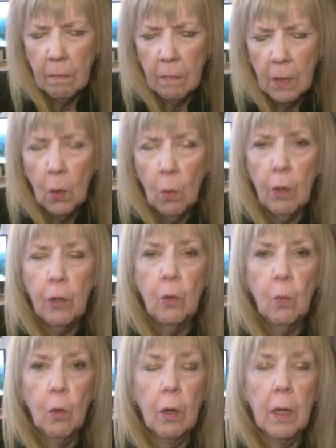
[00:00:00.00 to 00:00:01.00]
who are you
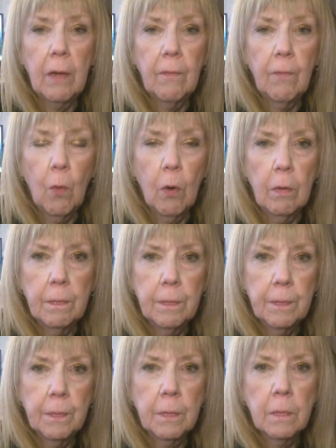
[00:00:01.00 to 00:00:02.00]
working for?
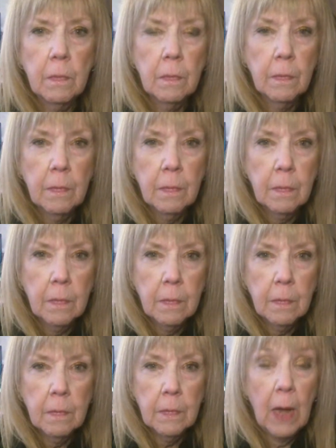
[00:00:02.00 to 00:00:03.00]

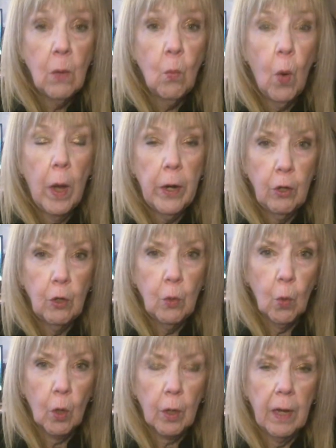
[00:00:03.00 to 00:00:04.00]
And what are you
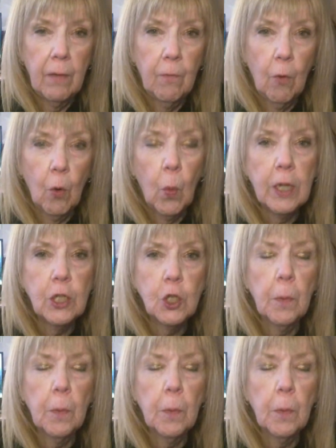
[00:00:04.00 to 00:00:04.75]
working for? What is your